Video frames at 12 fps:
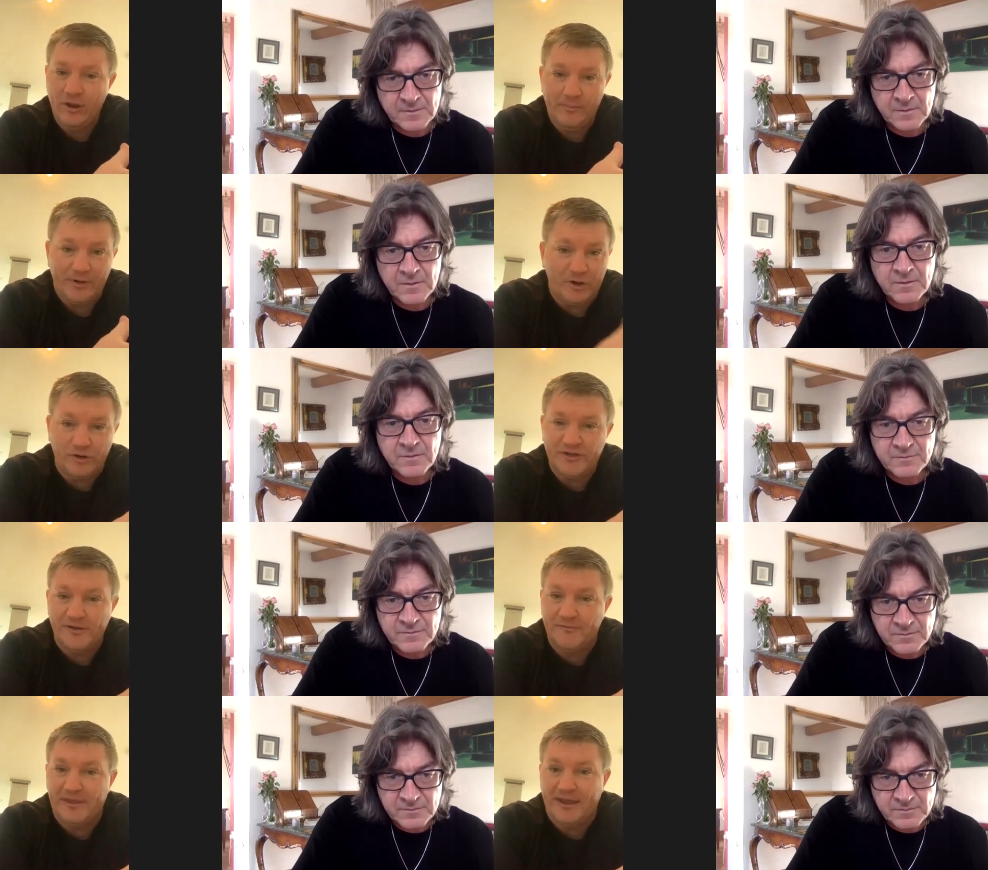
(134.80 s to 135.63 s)

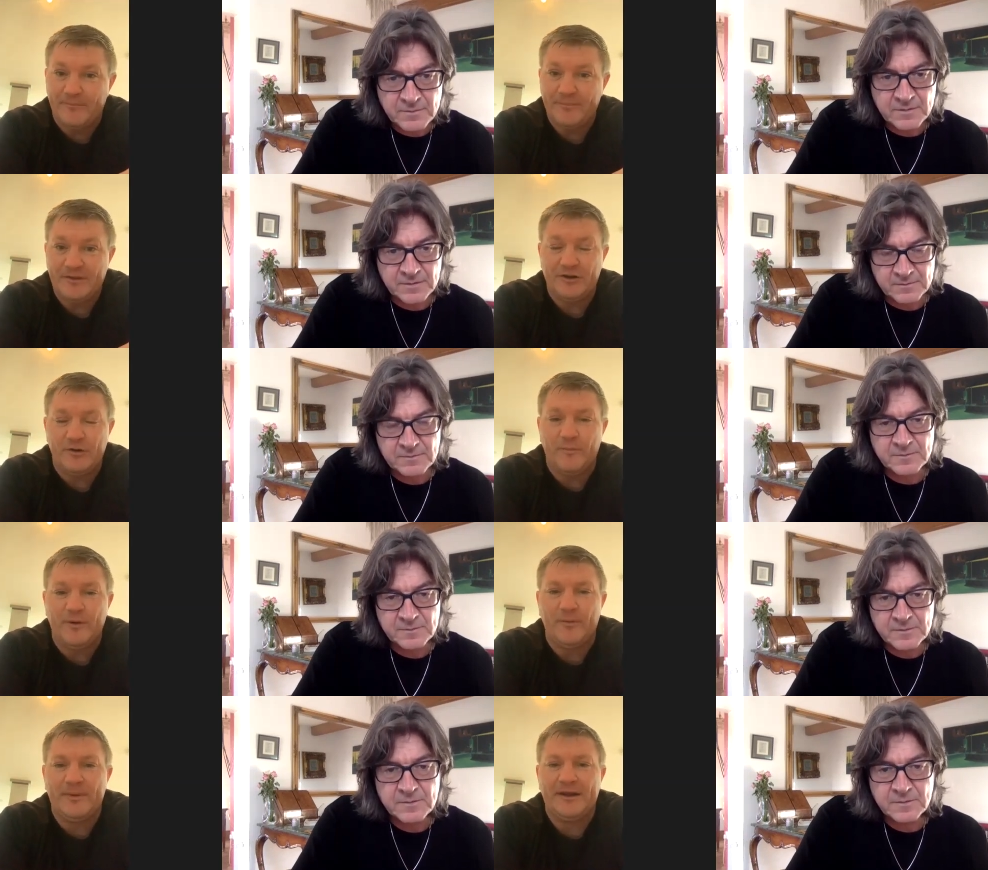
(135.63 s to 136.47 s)
Speaker 1: because of that. You know,
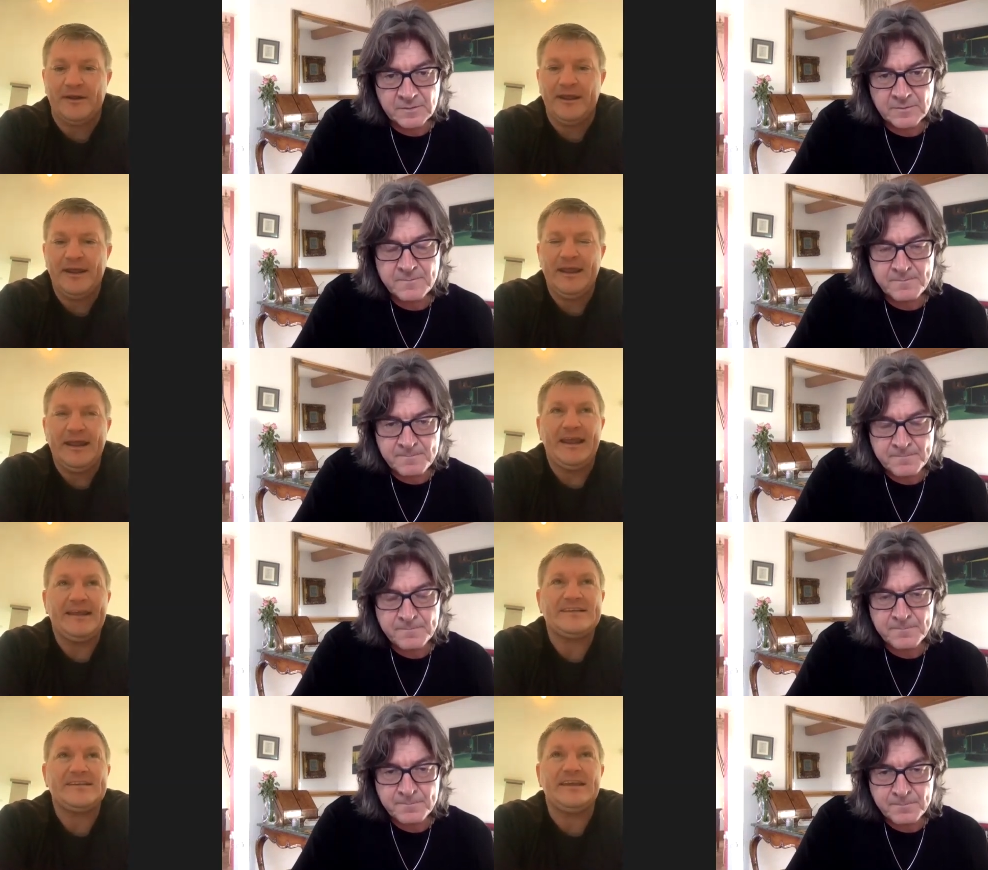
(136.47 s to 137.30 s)
but I mean,
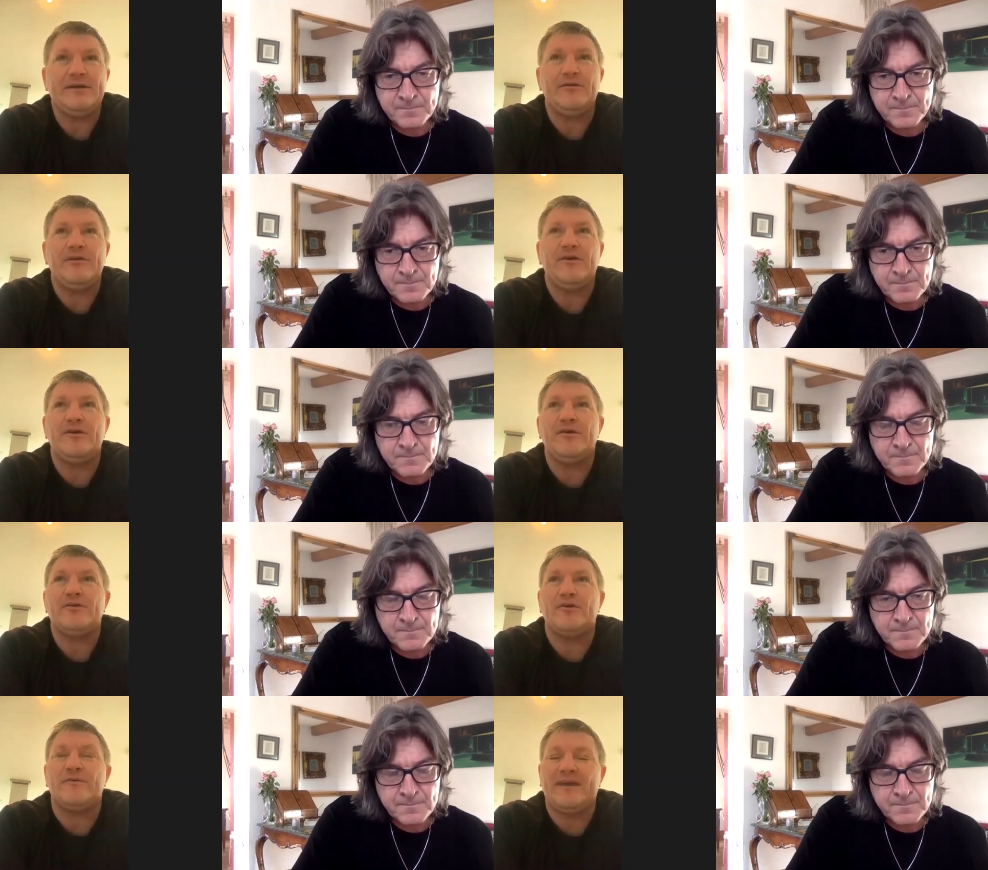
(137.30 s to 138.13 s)
he's still uh,
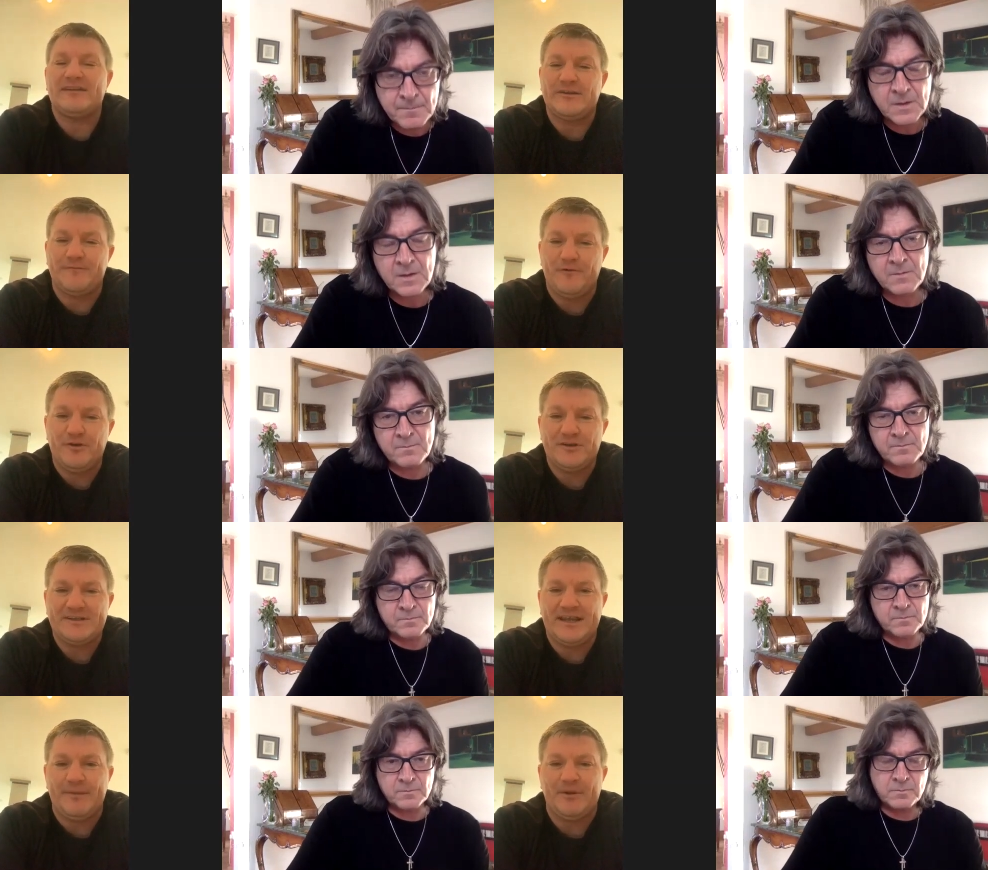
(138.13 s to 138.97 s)
young. That's the
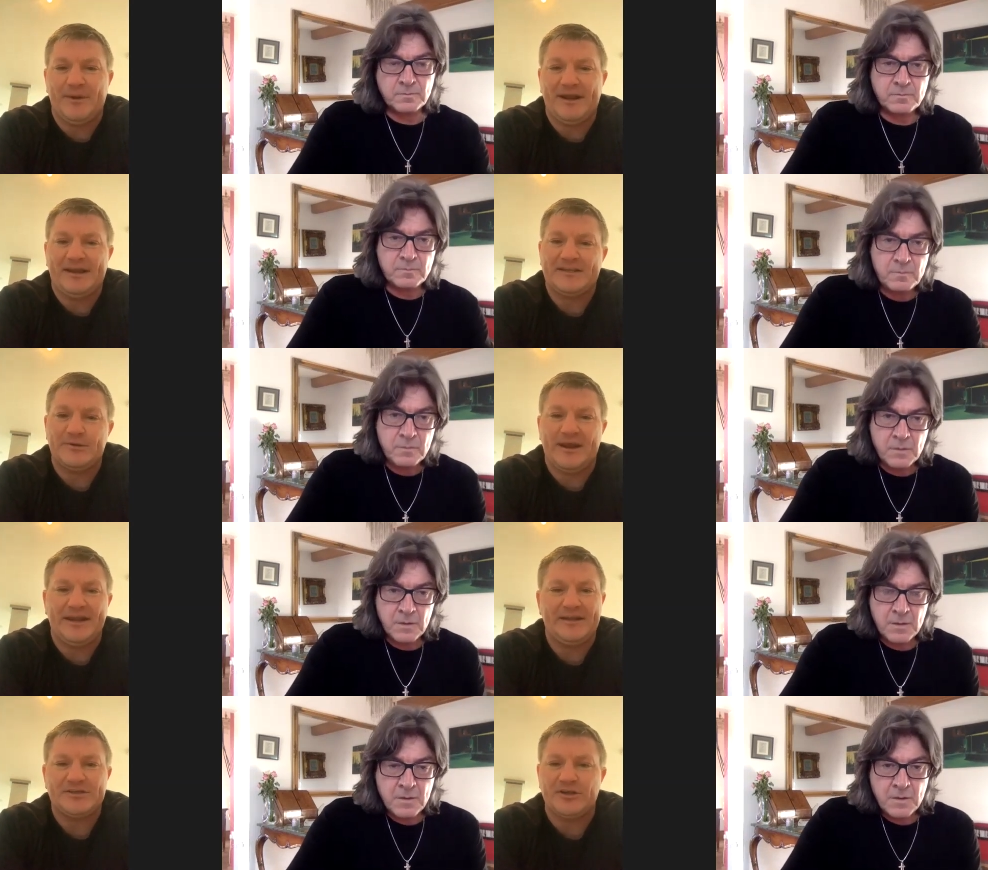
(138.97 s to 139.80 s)
first time he went into
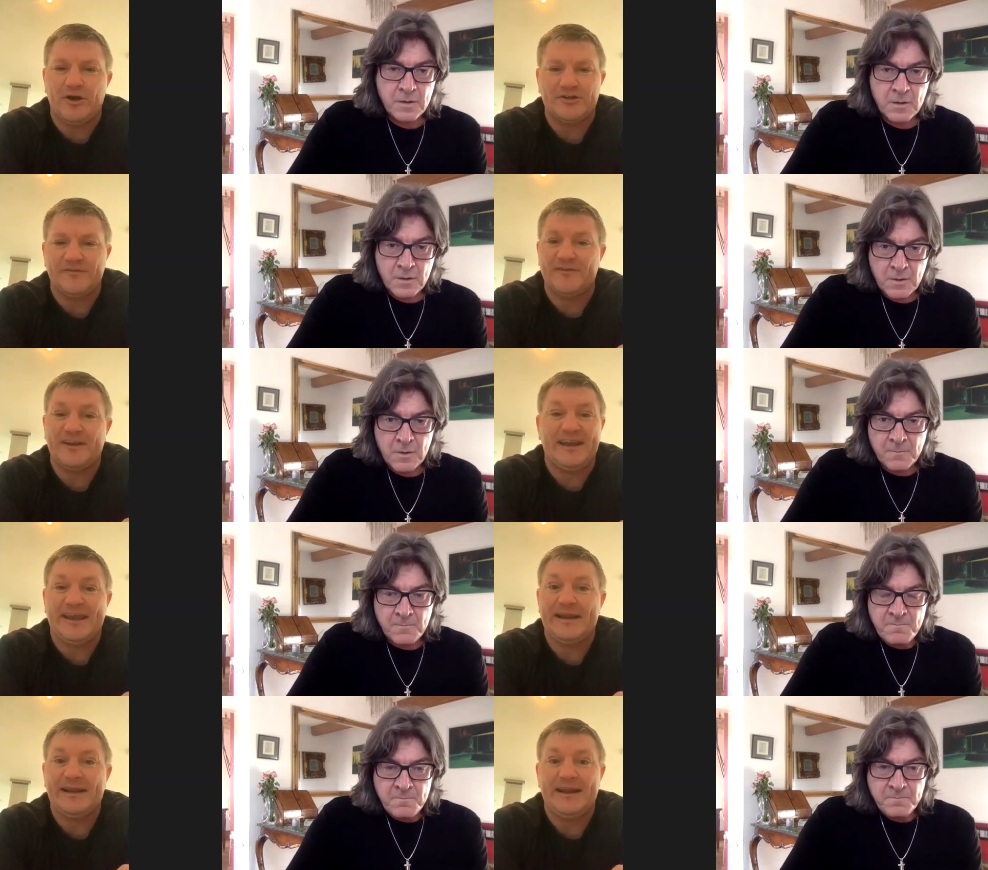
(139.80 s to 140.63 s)
any sort of
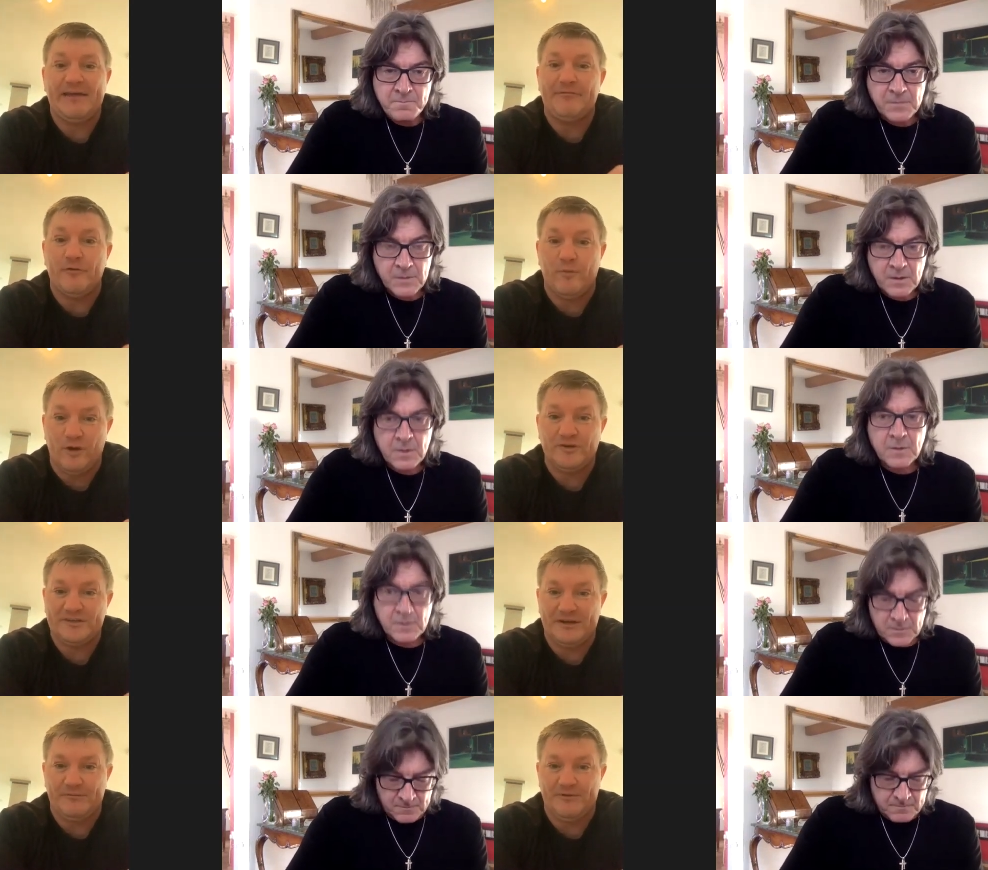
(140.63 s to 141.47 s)
elite level,
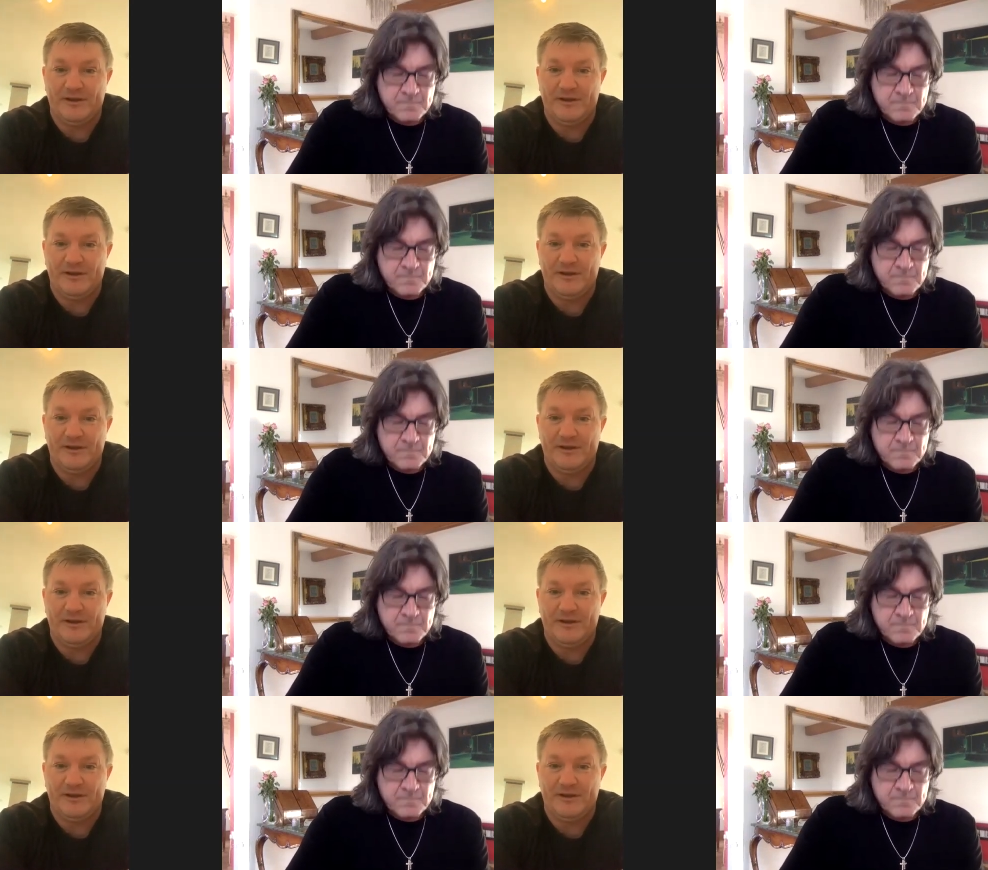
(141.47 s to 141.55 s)
Once it?